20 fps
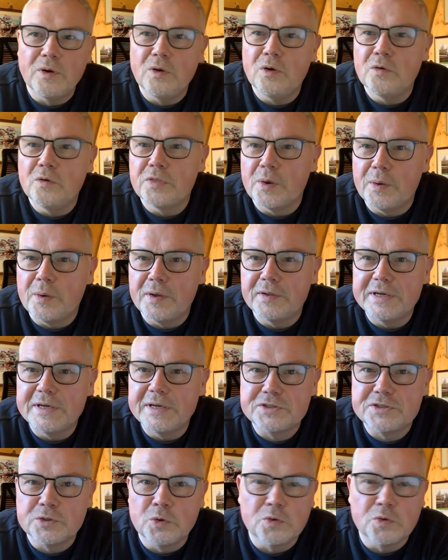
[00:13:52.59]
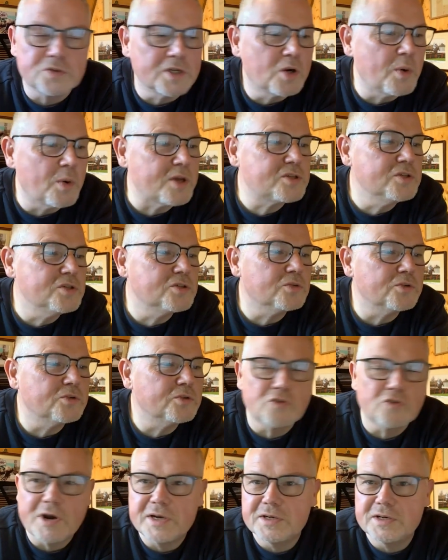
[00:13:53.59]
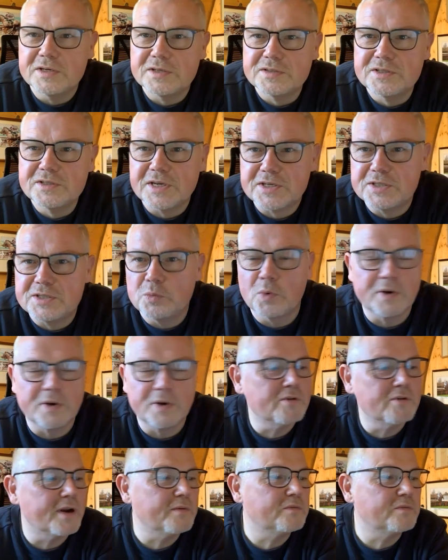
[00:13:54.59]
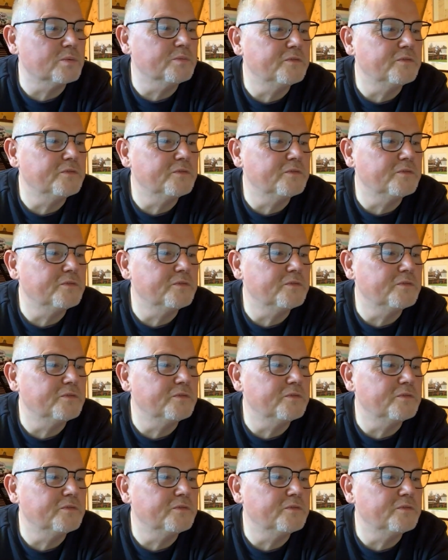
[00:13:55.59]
Although at least the horse in question sort of traded at 6-1 and running from